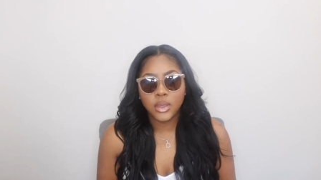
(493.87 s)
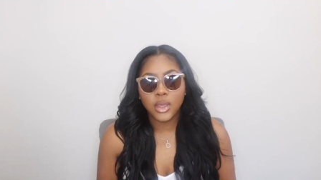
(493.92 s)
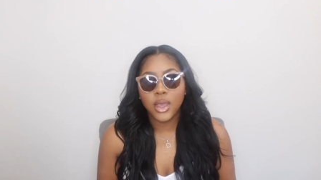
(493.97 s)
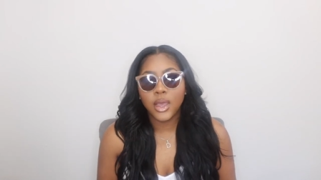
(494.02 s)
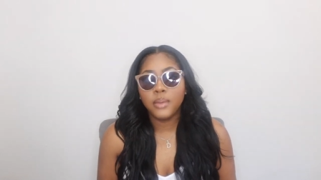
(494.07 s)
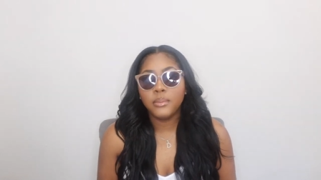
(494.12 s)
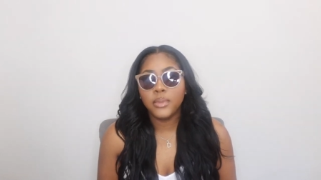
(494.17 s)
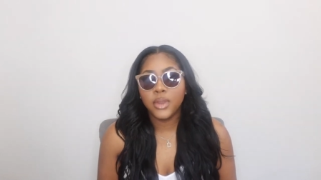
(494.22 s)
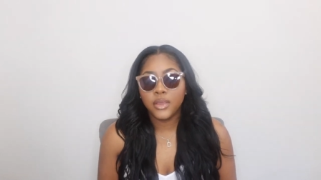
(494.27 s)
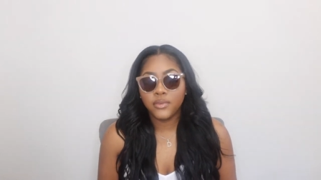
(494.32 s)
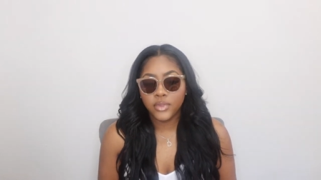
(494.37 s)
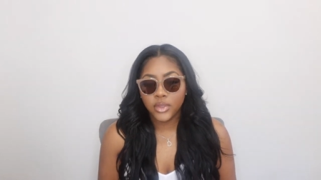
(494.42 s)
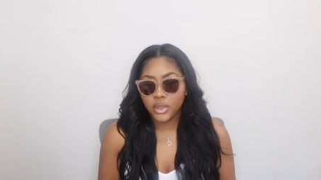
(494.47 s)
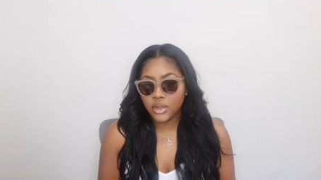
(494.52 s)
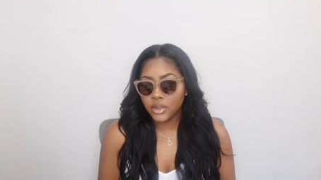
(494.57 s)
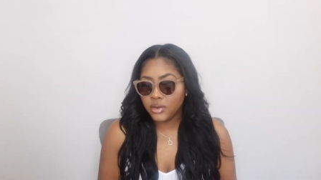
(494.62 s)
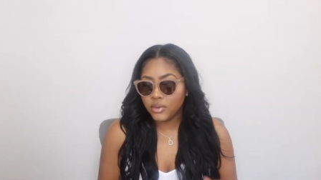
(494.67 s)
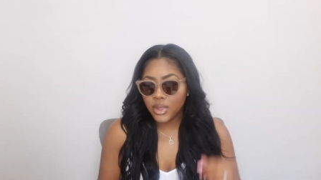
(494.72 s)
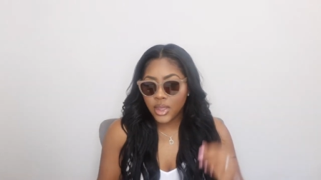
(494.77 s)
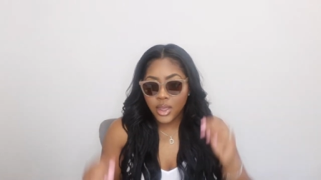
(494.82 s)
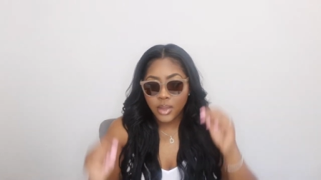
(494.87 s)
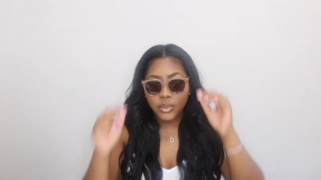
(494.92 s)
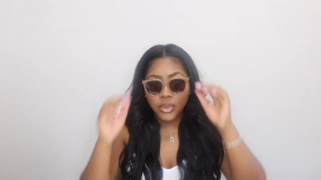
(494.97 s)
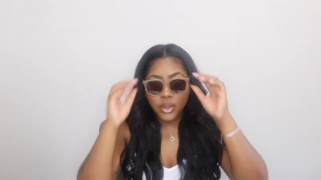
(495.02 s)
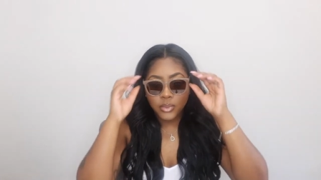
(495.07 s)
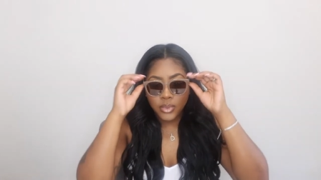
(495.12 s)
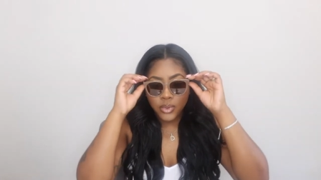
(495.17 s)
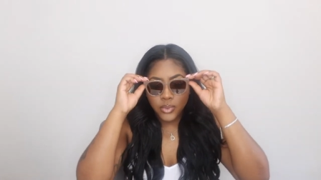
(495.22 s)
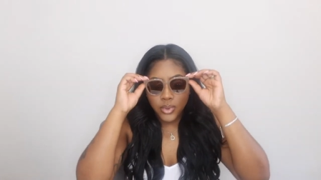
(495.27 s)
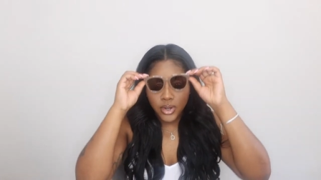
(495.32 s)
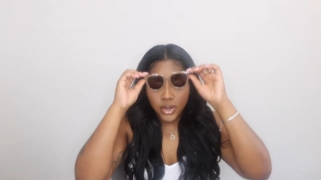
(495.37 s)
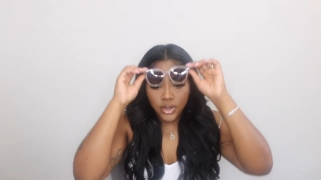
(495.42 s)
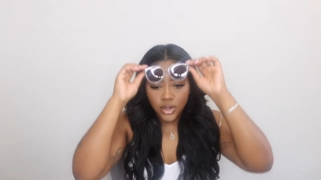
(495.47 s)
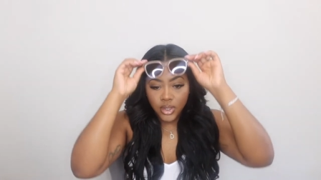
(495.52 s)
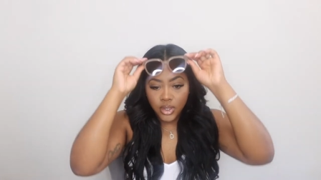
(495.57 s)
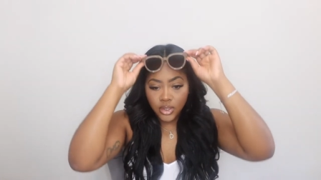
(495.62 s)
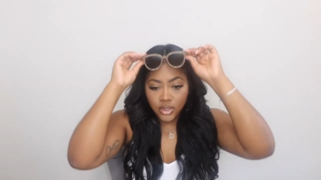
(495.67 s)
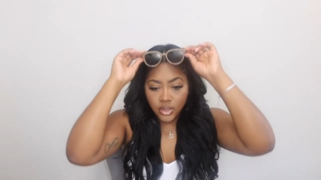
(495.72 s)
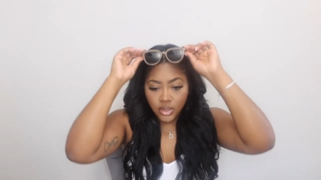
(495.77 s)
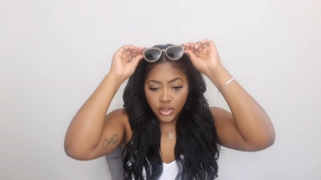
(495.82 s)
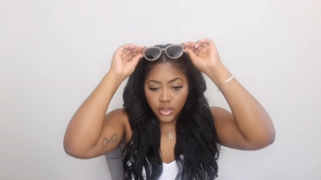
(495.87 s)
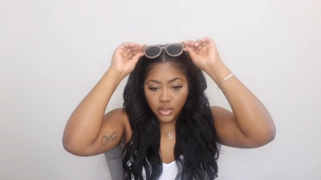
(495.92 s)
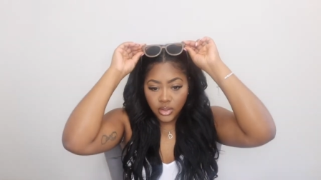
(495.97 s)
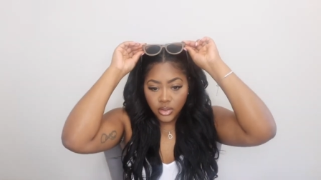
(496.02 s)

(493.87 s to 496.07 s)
I'm definitely gonna, I'm gonna be wearing these.